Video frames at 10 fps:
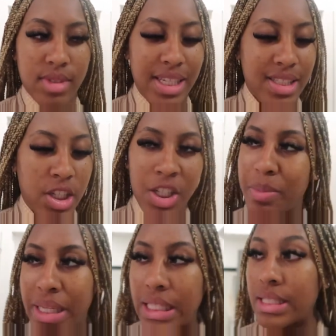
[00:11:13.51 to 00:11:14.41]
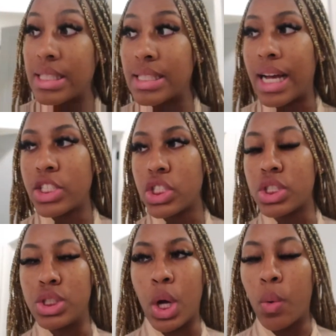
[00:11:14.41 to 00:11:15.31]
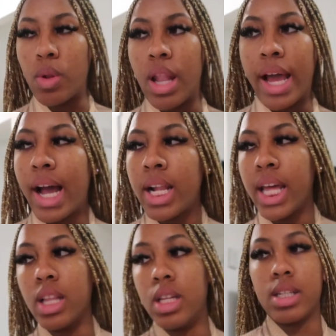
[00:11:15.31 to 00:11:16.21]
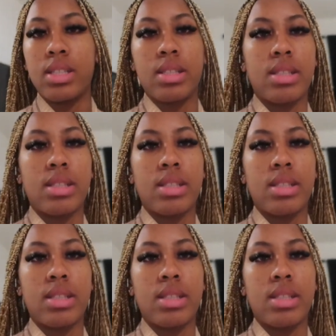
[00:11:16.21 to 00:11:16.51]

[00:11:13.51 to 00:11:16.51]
it's good pieces. I just don't like how they look